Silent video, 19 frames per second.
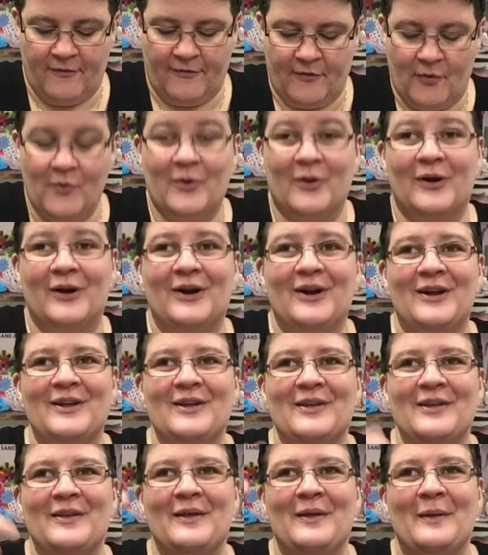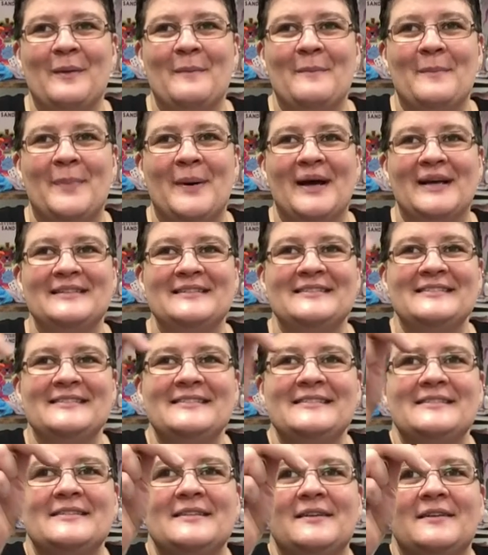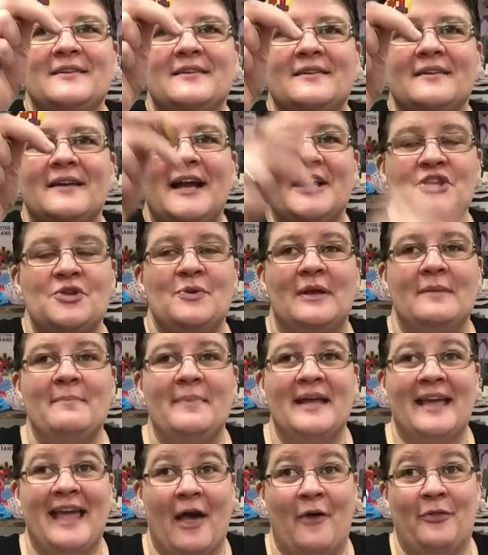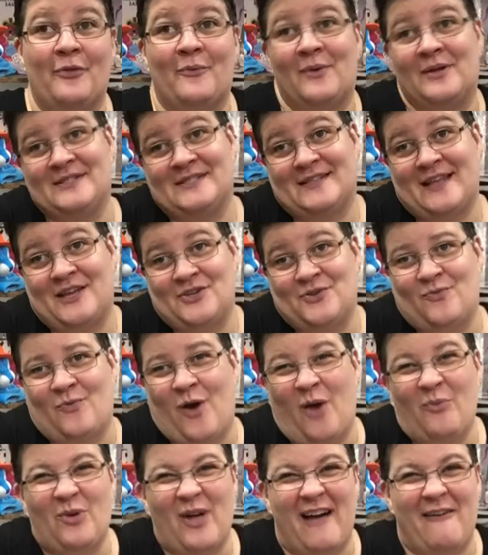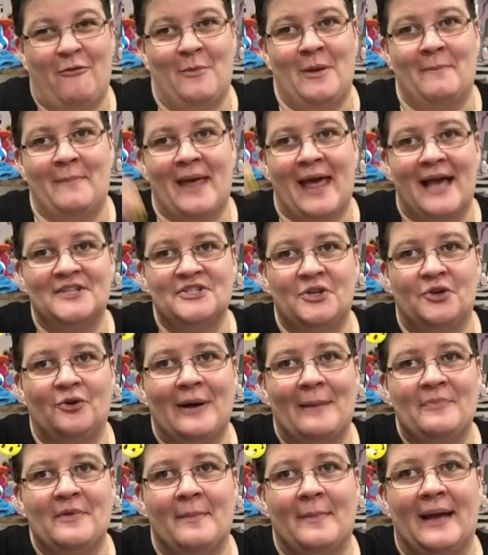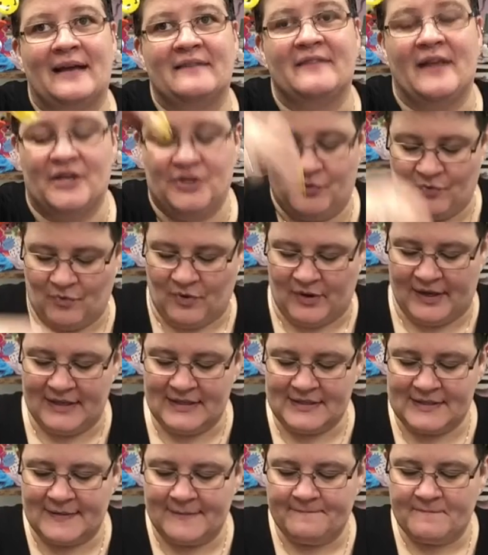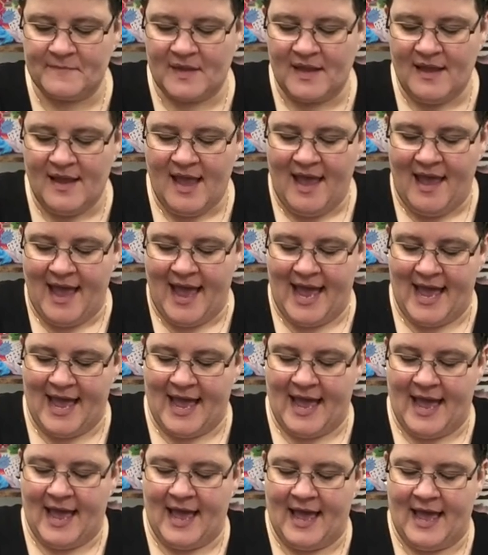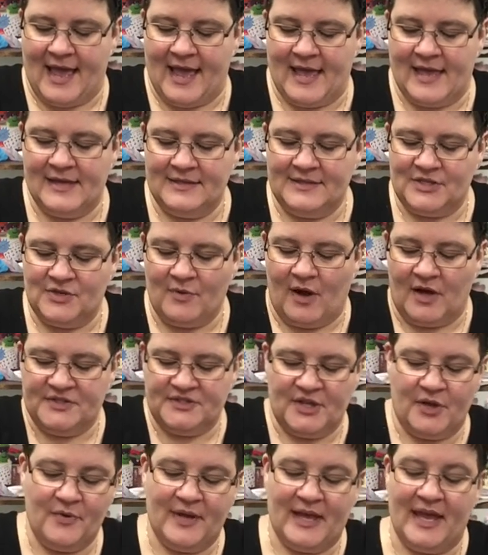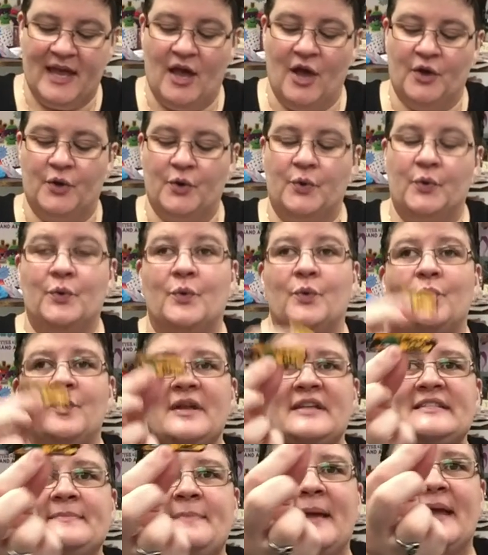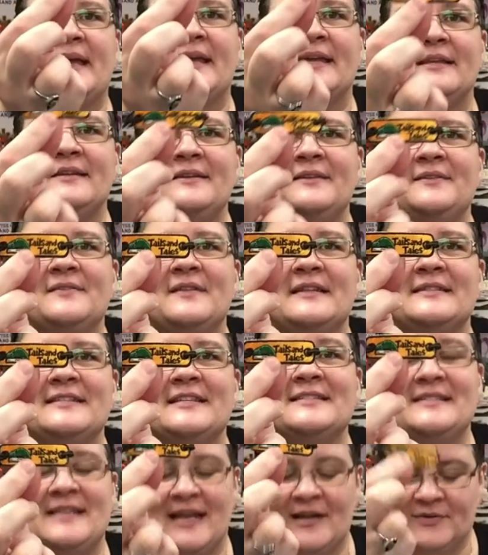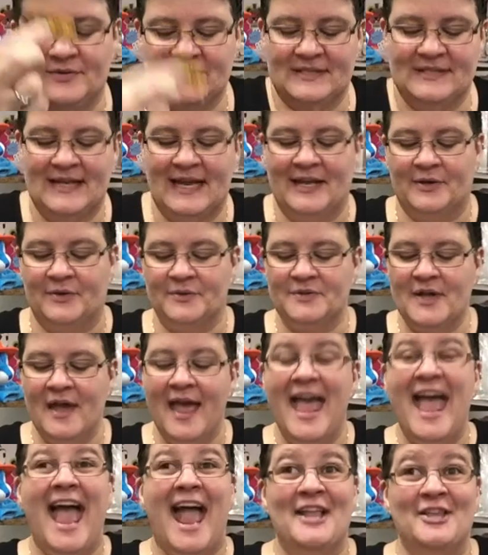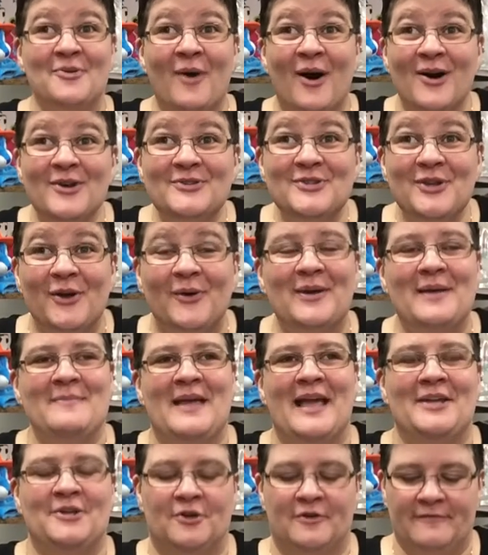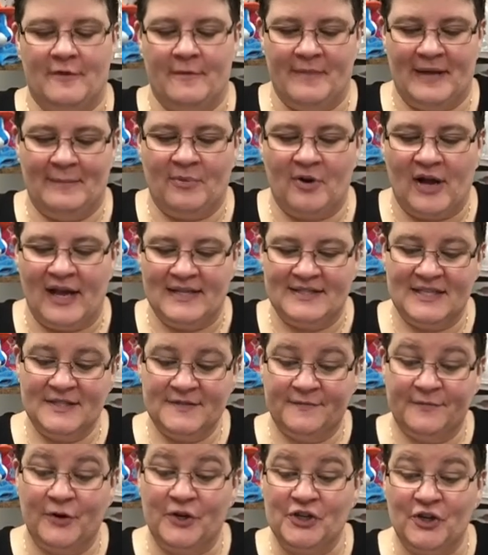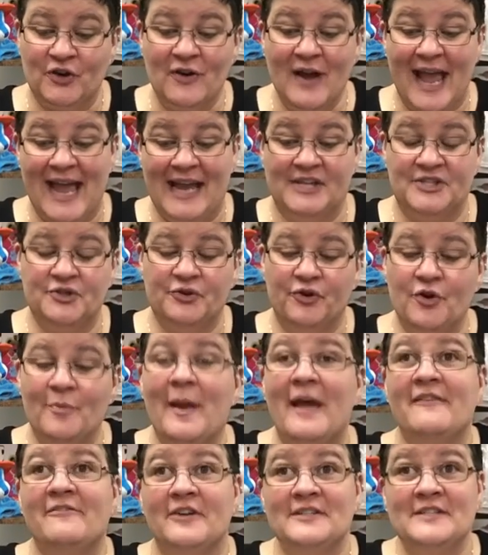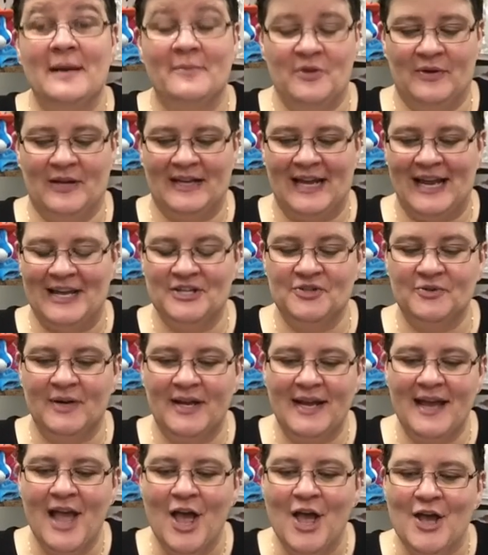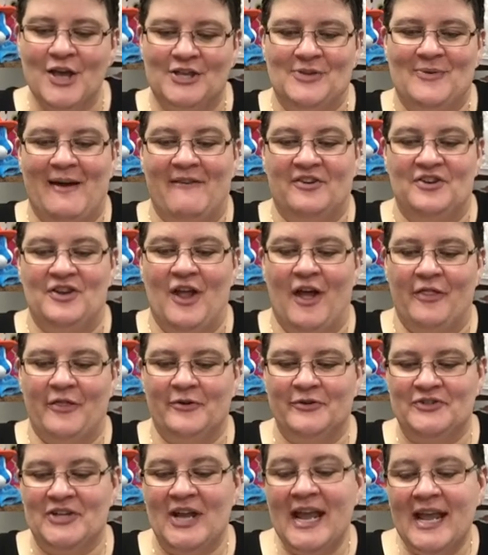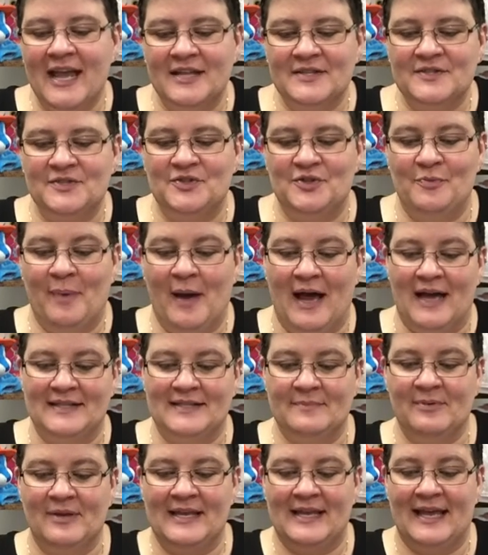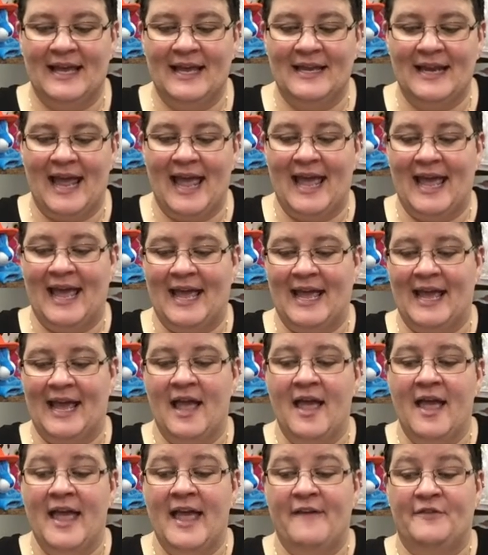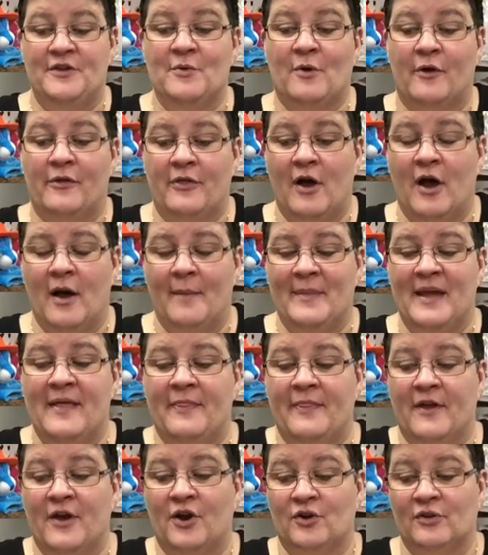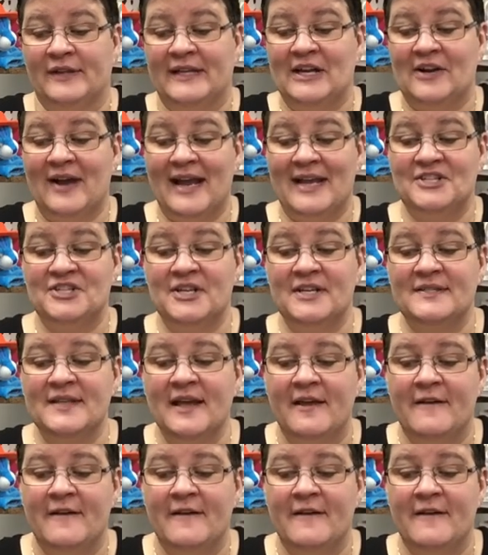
4 buttons. And you can pick out the ones that you want. We'll have them in bags. You can grab the bag that you want. And you also get a cool wristband that says Tales and Tales. And you also can be entered for big prizes for your age group. Every time you get an entry, you have another chance to possibly get a, if you are in the earlier ages,